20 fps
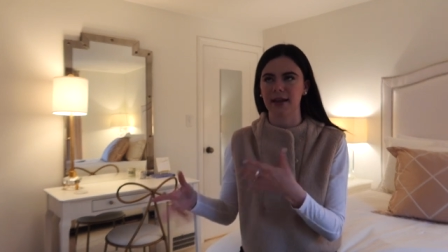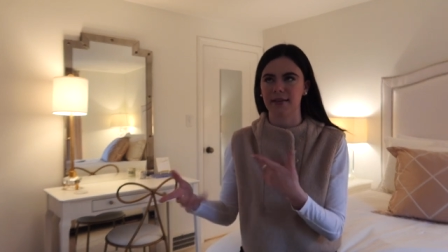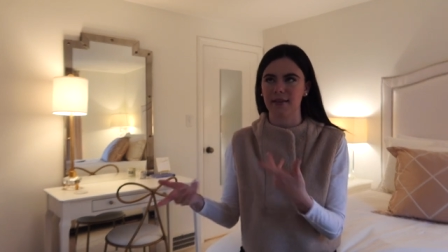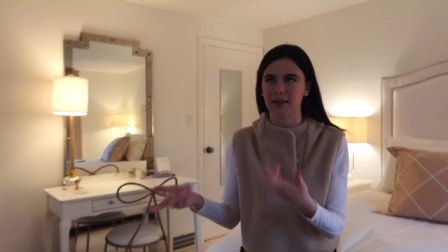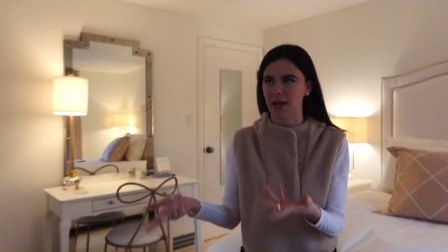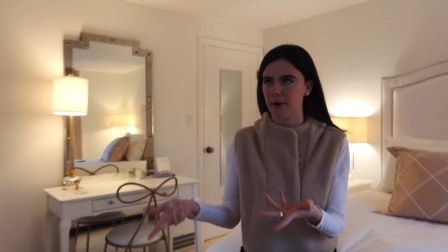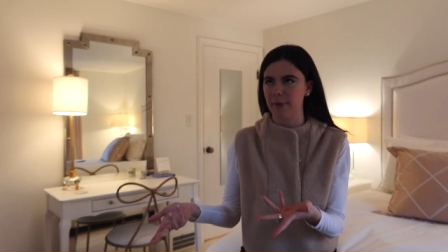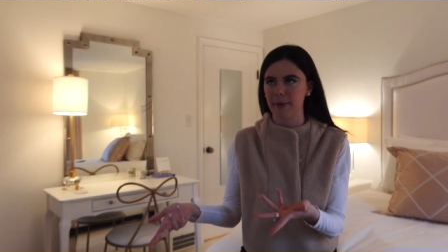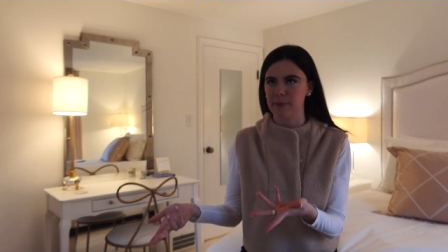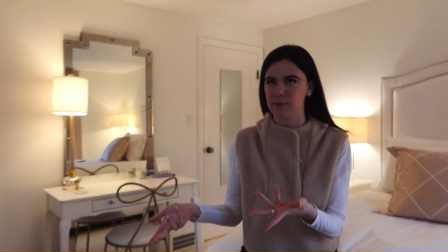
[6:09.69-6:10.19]
I
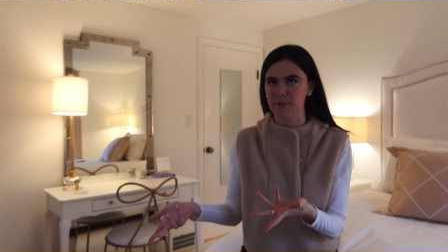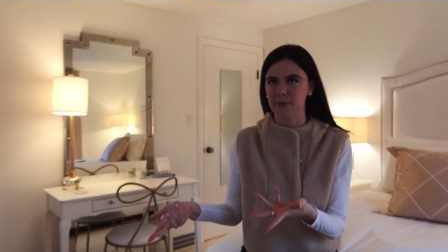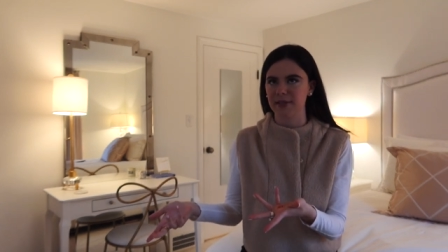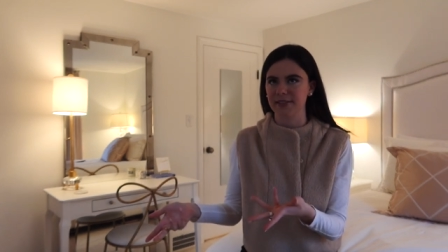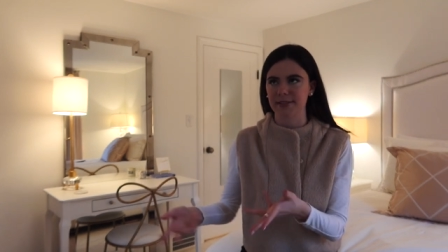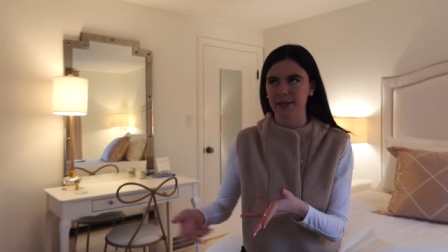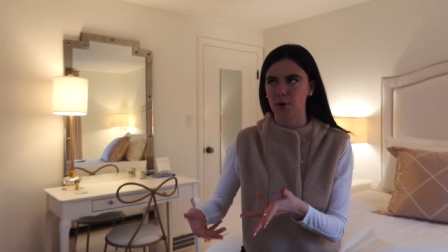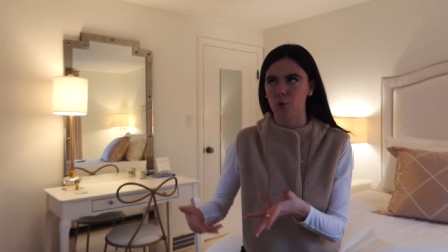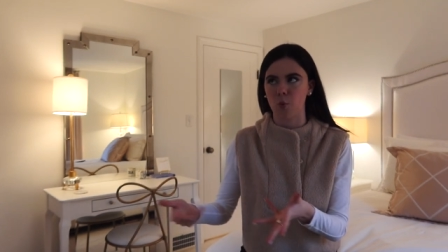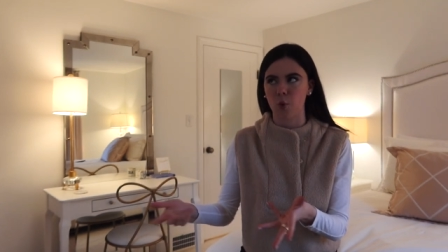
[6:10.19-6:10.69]
think I maybe
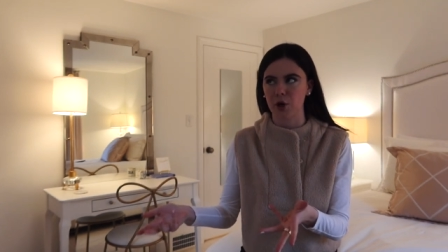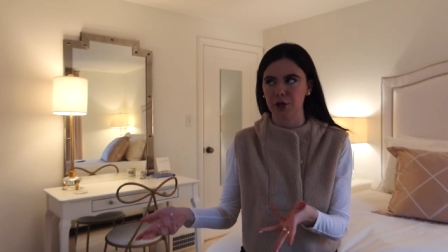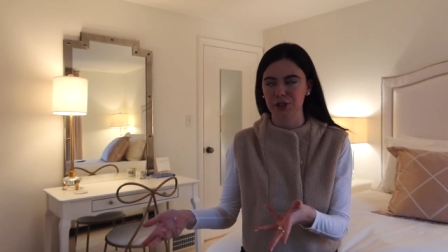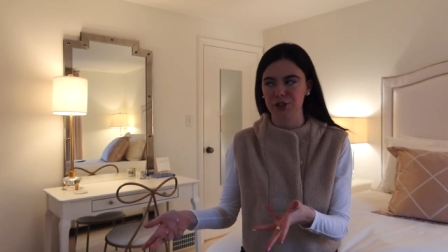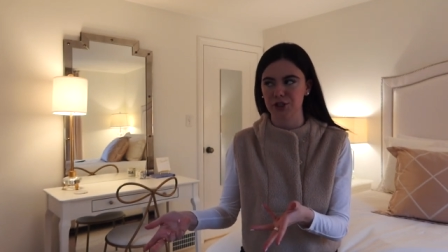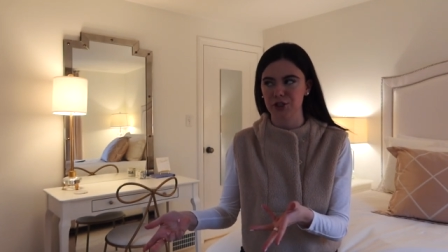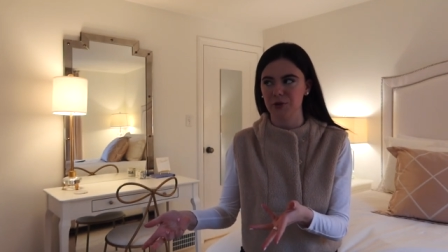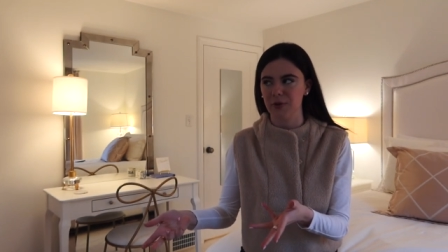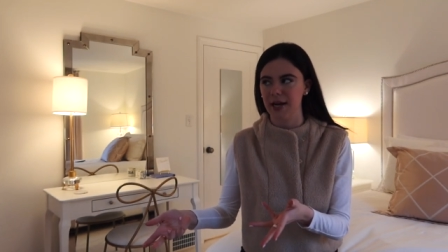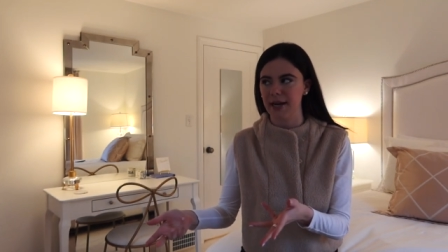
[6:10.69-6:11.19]
missed like one
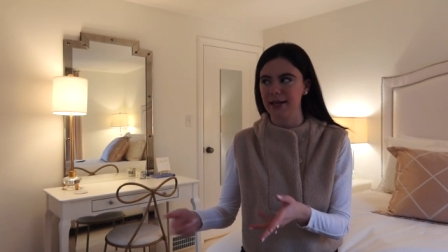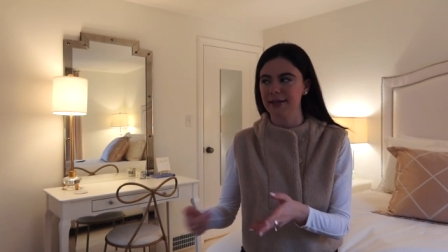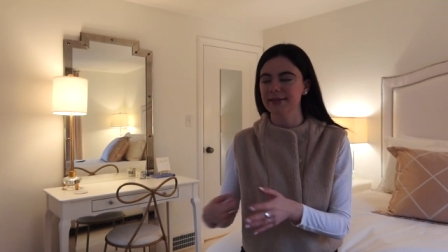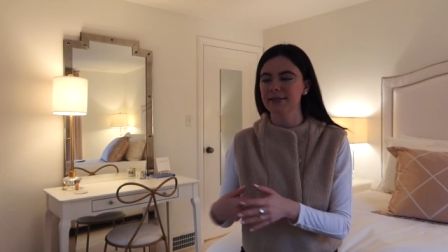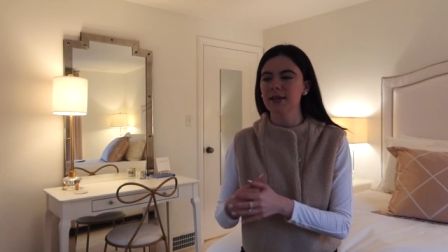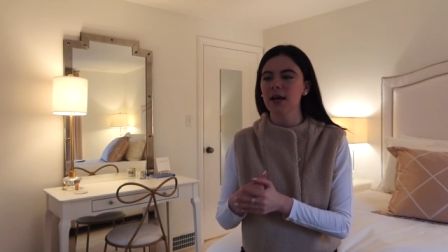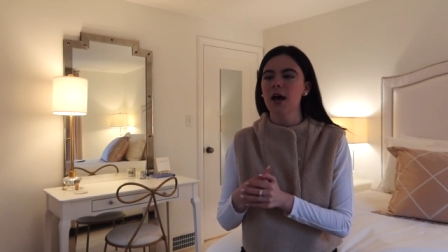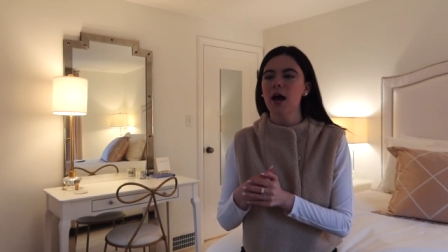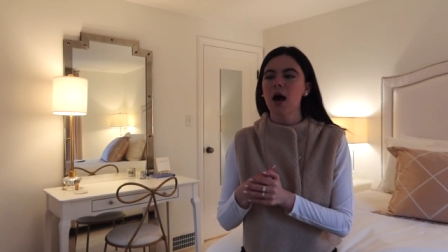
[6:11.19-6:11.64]
or two days,